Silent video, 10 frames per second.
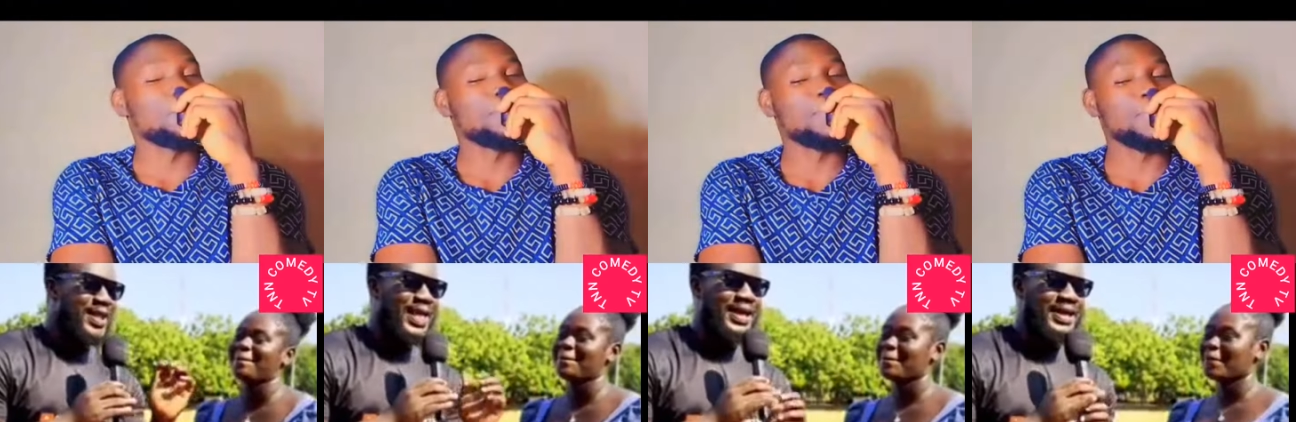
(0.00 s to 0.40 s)

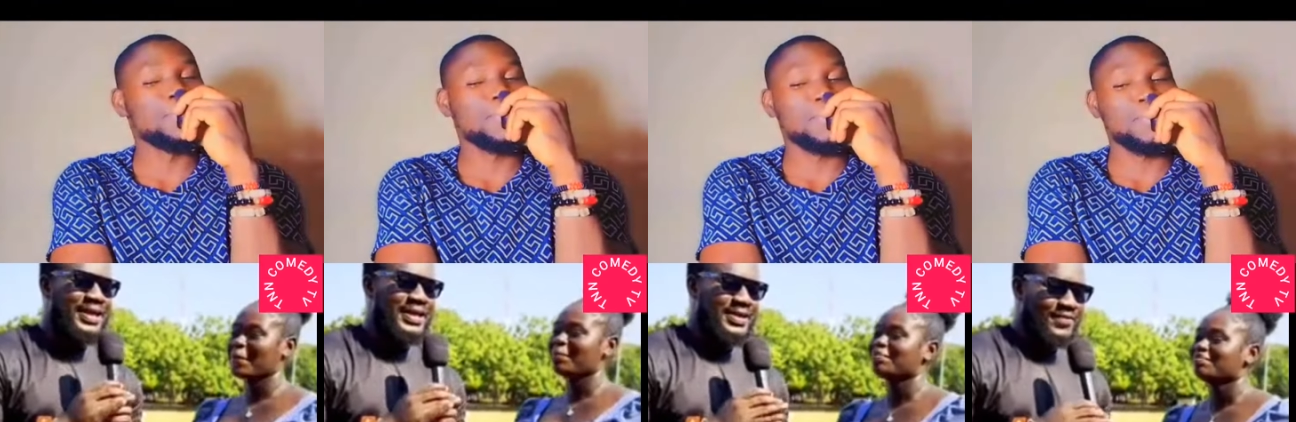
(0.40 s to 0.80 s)
Speaker 1: like
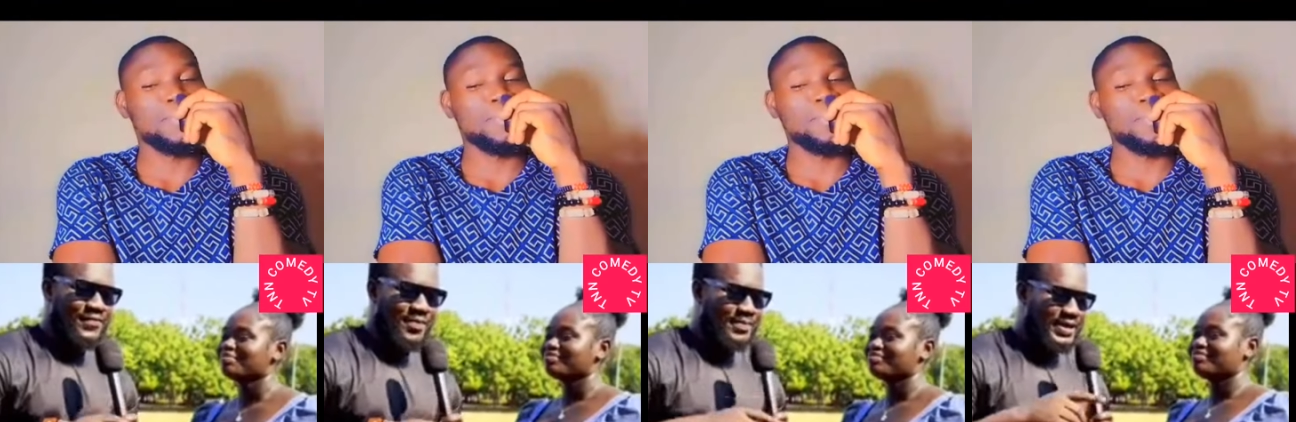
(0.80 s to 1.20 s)

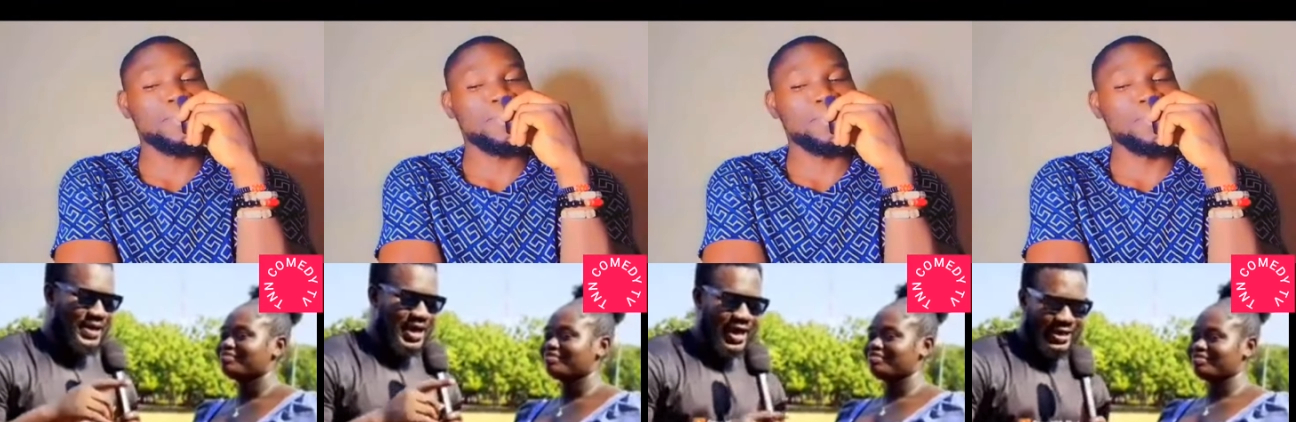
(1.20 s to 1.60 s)
from the
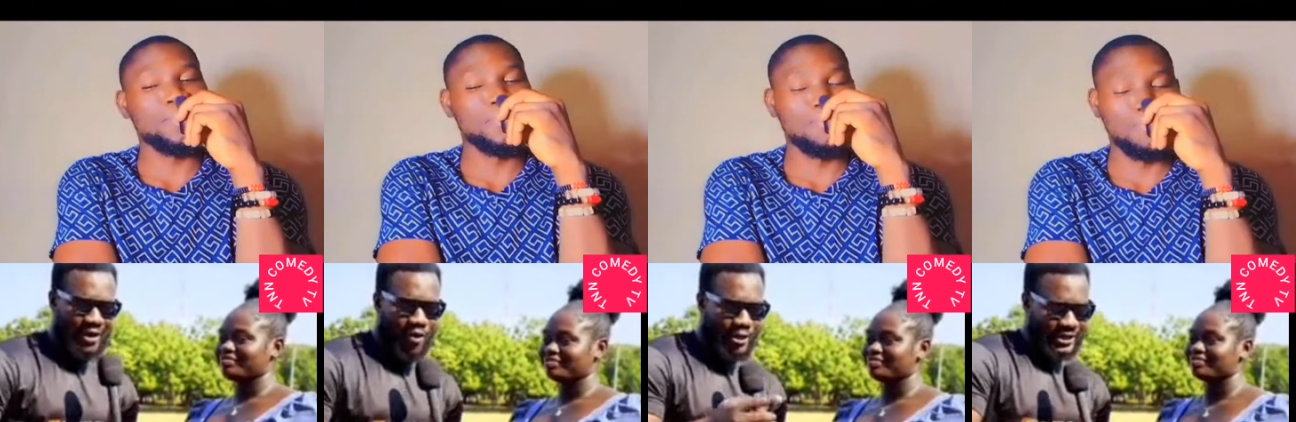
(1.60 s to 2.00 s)
uh,
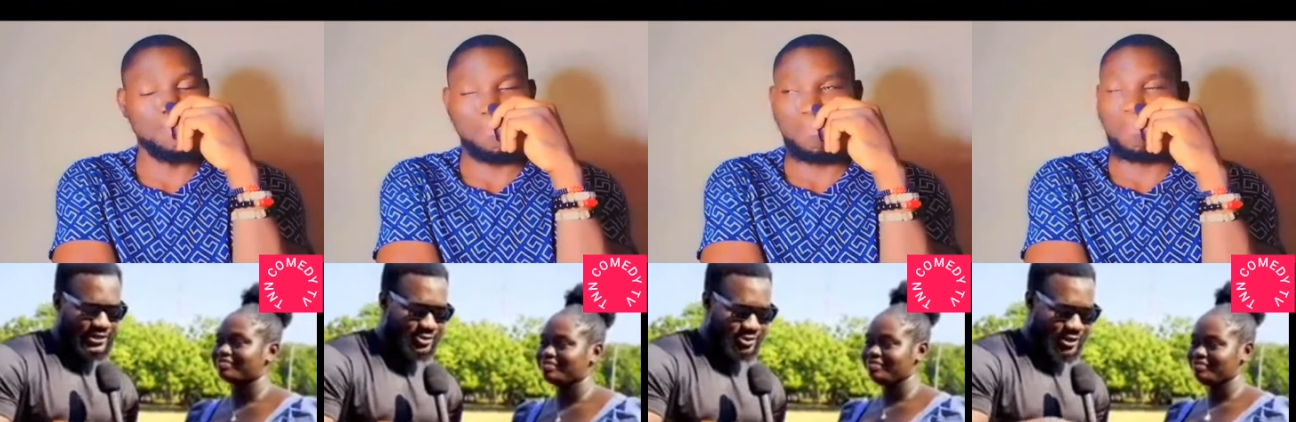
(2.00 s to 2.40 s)
all the
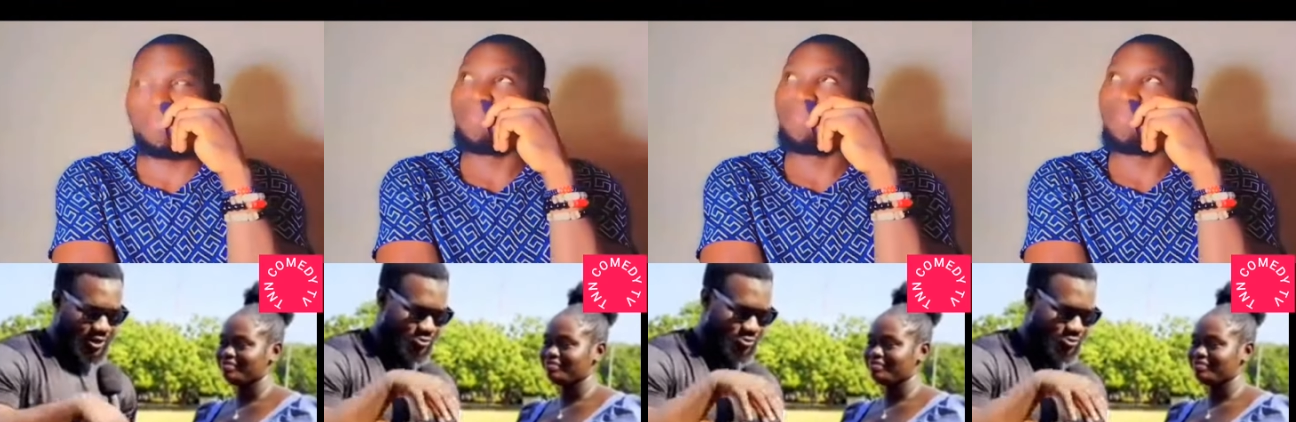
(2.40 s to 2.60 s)
things you can